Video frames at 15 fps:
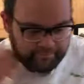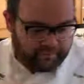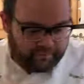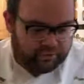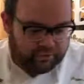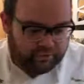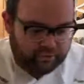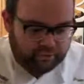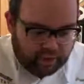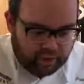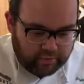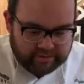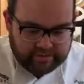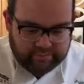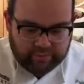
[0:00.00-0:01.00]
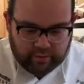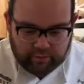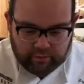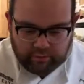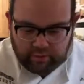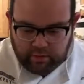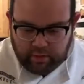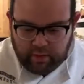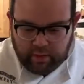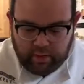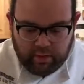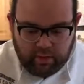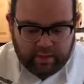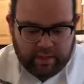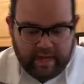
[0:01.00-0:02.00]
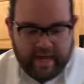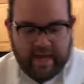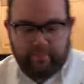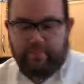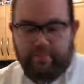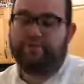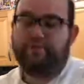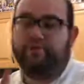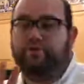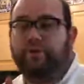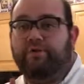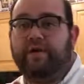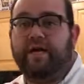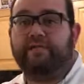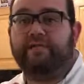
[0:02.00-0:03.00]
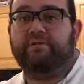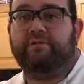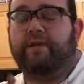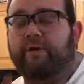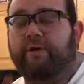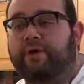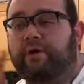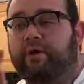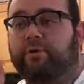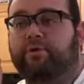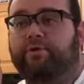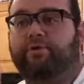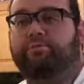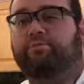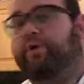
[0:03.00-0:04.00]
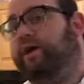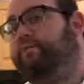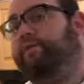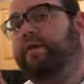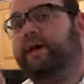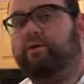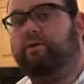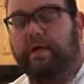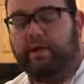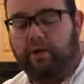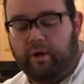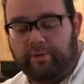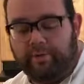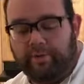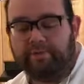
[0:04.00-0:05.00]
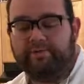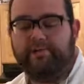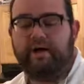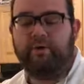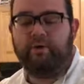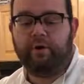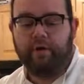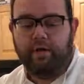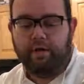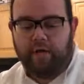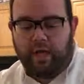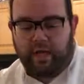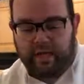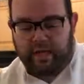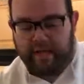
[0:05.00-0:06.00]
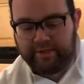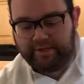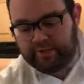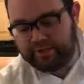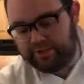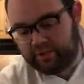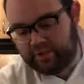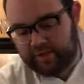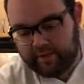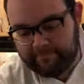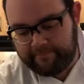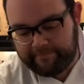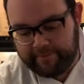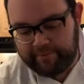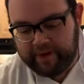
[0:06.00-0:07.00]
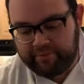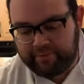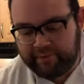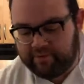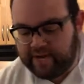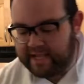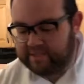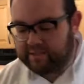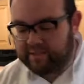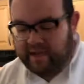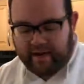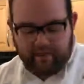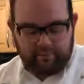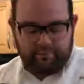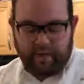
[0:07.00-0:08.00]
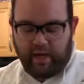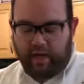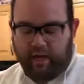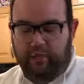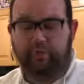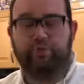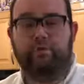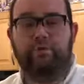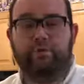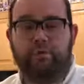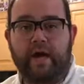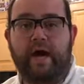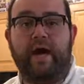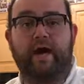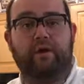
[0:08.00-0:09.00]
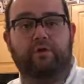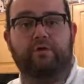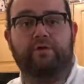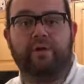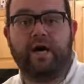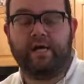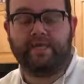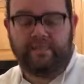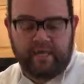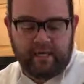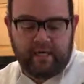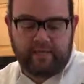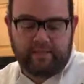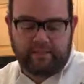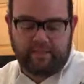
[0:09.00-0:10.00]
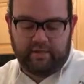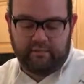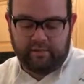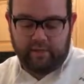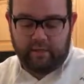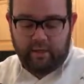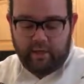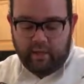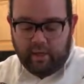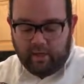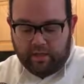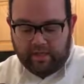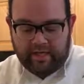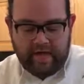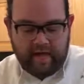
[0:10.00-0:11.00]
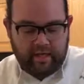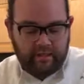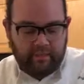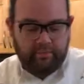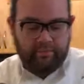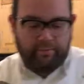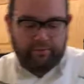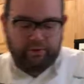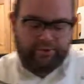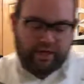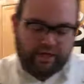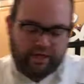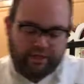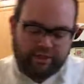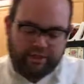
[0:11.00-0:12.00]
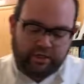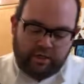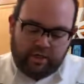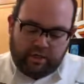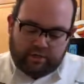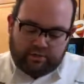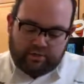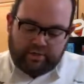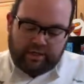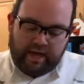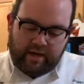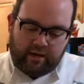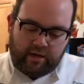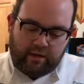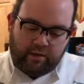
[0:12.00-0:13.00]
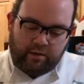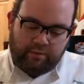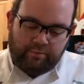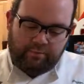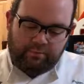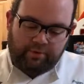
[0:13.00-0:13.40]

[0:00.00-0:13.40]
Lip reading: to our mixing bowl, we're using two different kinds of flour here. We're using bread flour and all-purpose flour. Again, just so that the bread flour has a lot of higher gluten content in it to give the cake a little bit more structure. So we're going to add our bread